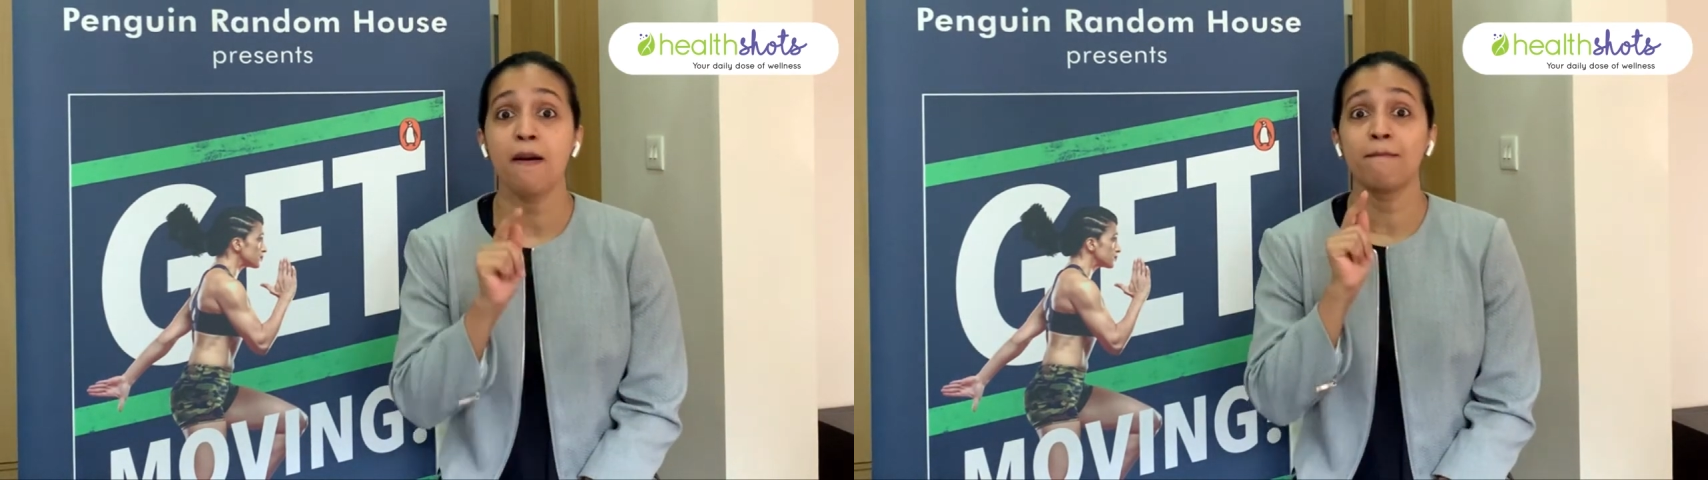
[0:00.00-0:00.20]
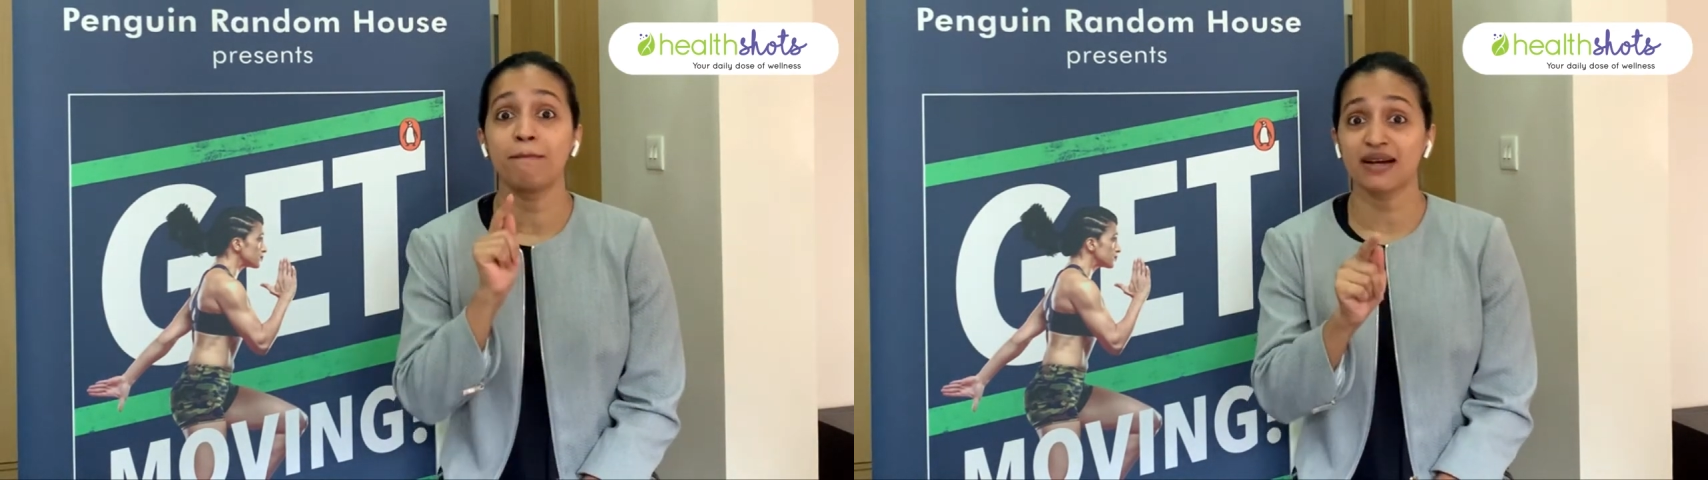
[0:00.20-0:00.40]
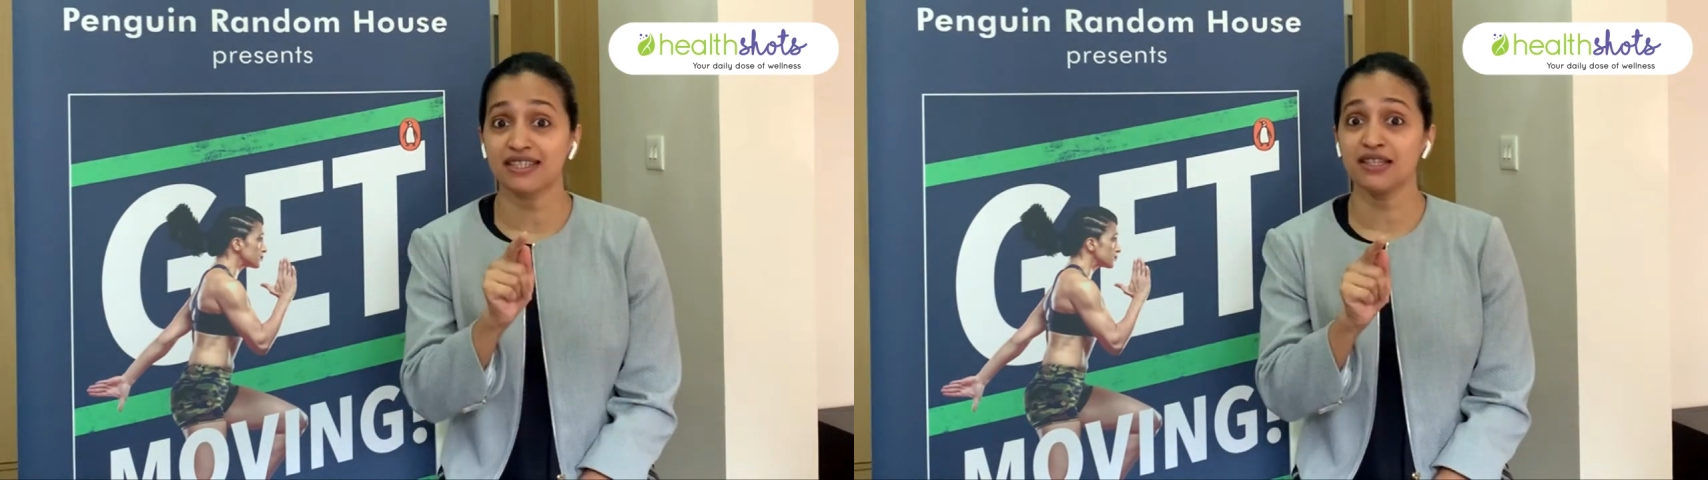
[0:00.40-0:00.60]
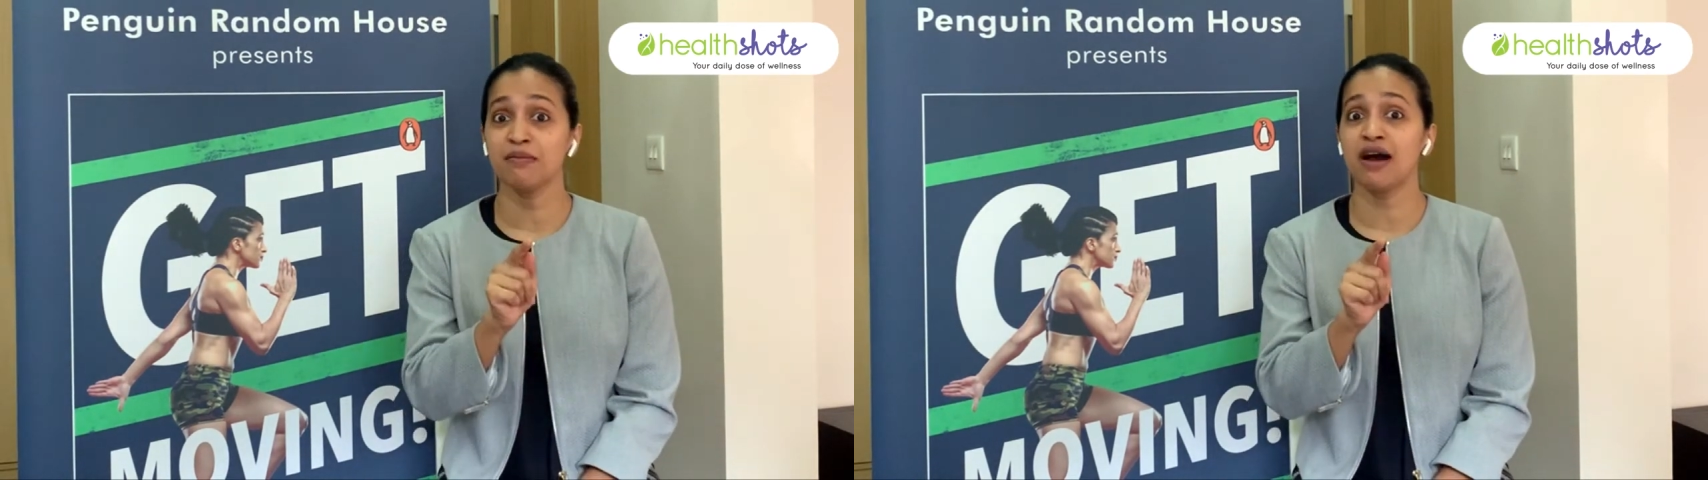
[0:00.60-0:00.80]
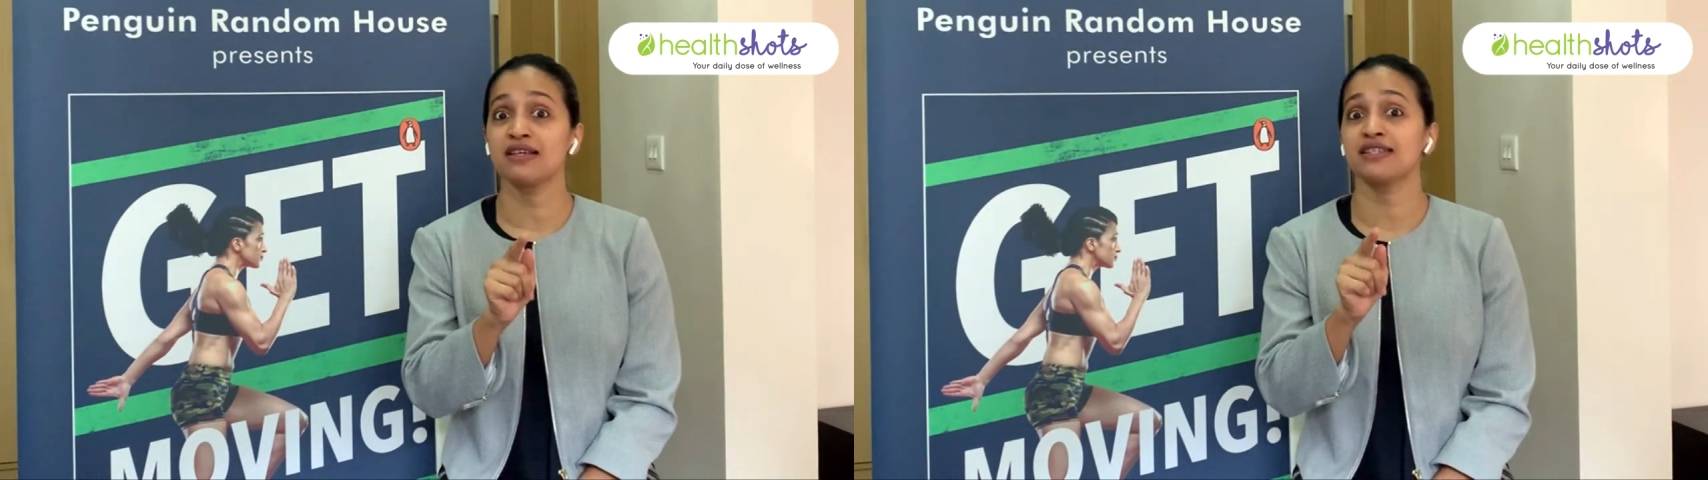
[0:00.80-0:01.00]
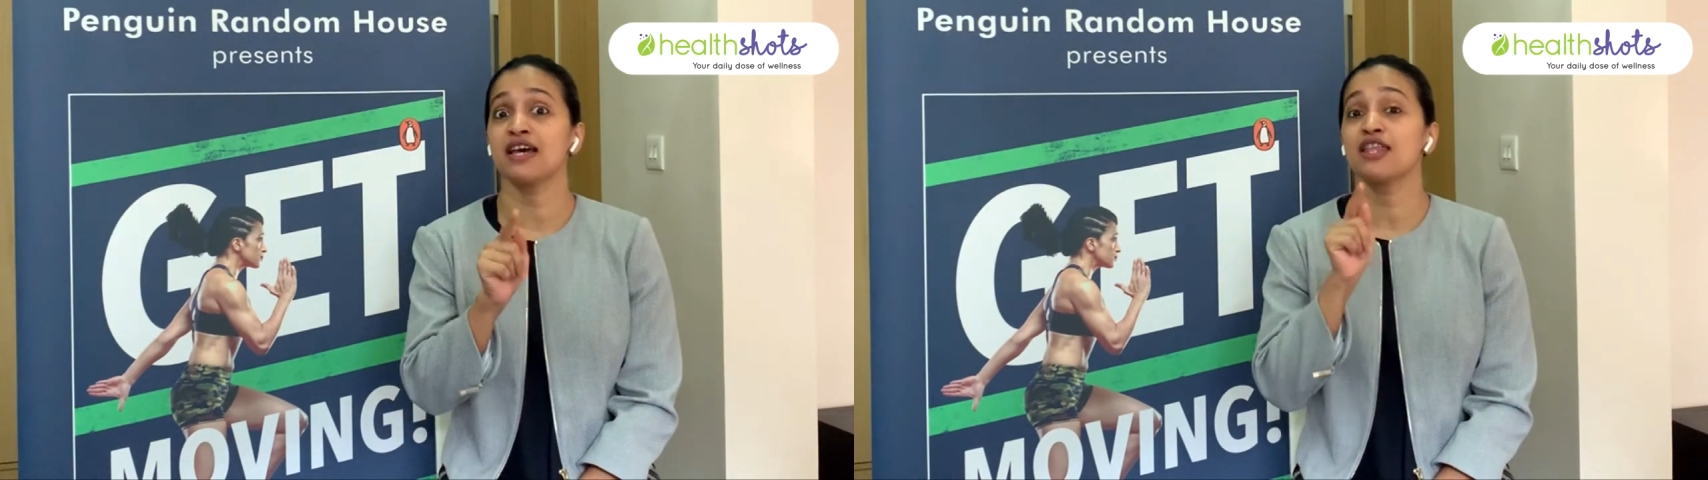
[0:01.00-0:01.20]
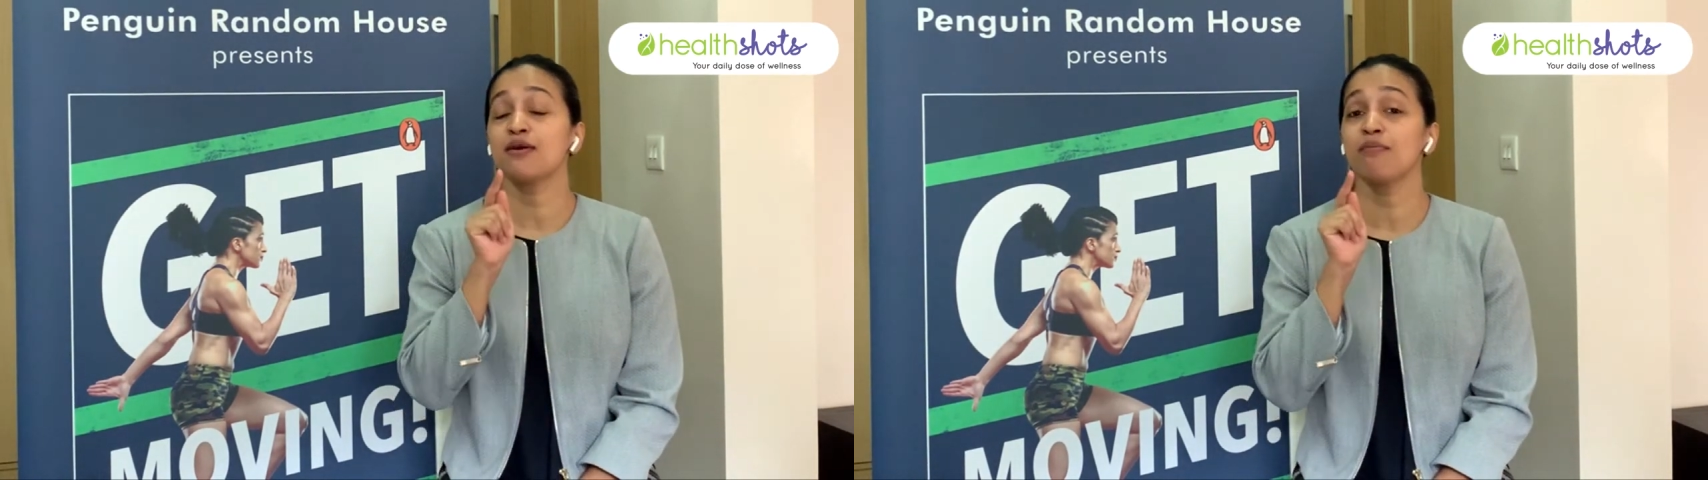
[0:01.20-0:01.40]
muscle mass, the